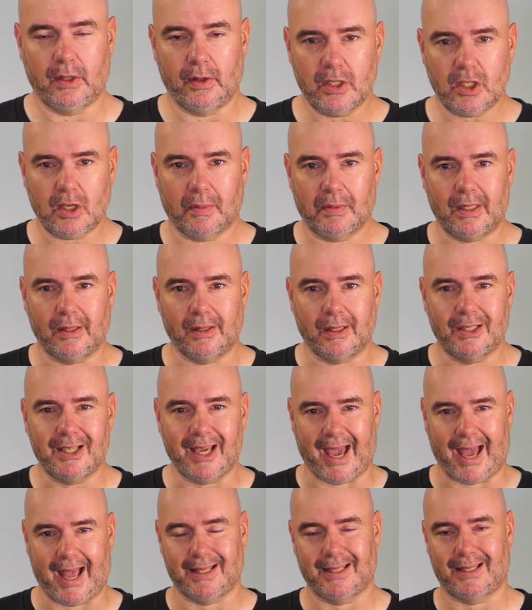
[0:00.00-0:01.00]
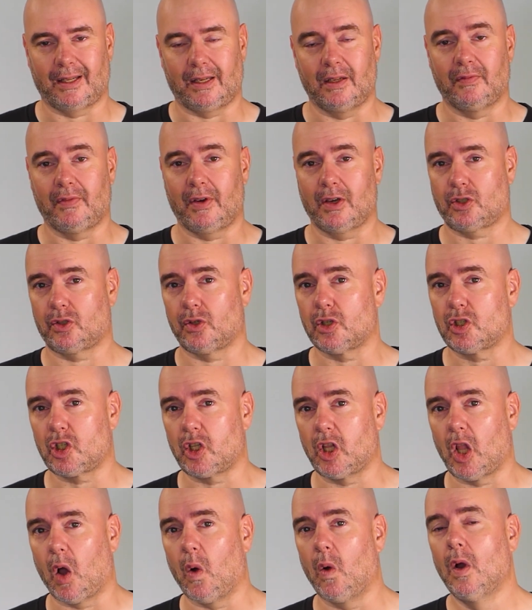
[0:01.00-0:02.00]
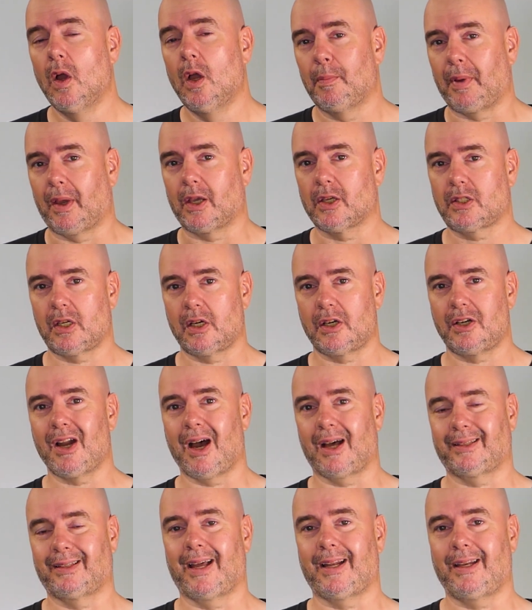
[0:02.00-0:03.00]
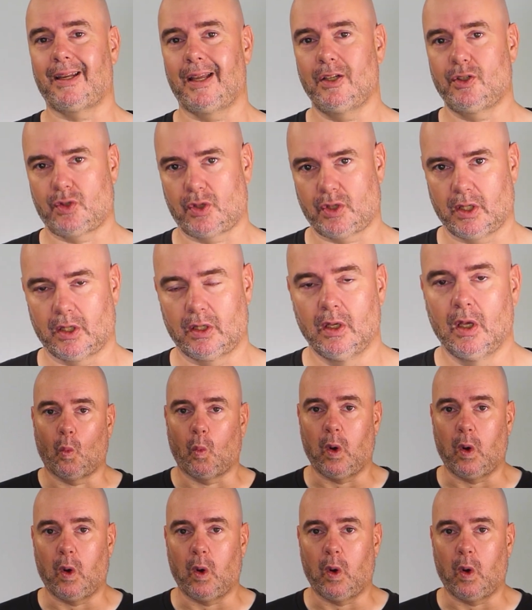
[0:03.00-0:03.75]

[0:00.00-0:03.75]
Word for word: There is obviously the chance that the investor is slow because they're not that interested.